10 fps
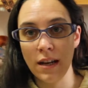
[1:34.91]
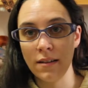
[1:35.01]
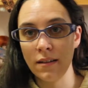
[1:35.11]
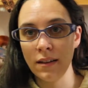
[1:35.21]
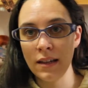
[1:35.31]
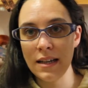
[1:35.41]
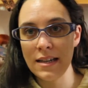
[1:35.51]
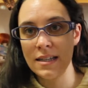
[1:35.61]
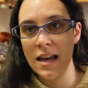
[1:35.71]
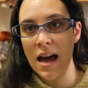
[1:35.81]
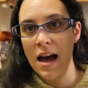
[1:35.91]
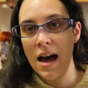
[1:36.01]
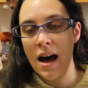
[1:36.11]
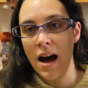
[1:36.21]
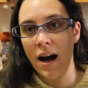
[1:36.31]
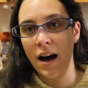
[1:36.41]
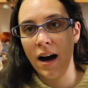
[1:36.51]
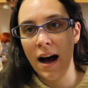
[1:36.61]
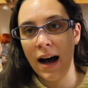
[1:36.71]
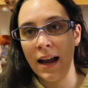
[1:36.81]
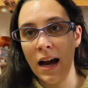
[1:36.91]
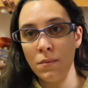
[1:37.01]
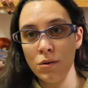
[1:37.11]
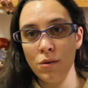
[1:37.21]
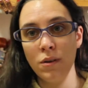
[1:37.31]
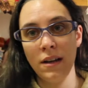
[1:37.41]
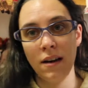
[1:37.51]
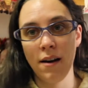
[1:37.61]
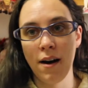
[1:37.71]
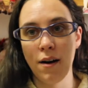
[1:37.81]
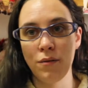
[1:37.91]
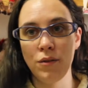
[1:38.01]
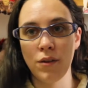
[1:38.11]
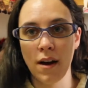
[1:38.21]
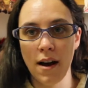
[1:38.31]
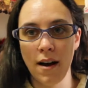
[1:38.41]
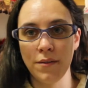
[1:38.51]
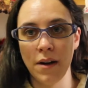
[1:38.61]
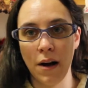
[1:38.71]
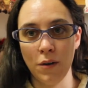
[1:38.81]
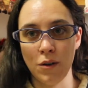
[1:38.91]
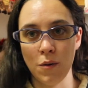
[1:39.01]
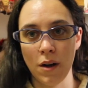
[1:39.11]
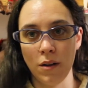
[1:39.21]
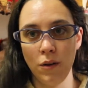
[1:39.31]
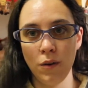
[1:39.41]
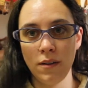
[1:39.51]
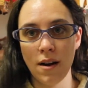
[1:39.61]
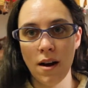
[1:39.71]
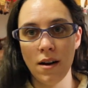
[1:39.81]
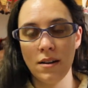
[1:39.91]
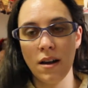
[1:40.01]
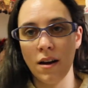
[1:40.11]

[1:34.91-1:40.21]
And the thing is, I absolutely love to have Aoto and Yuta.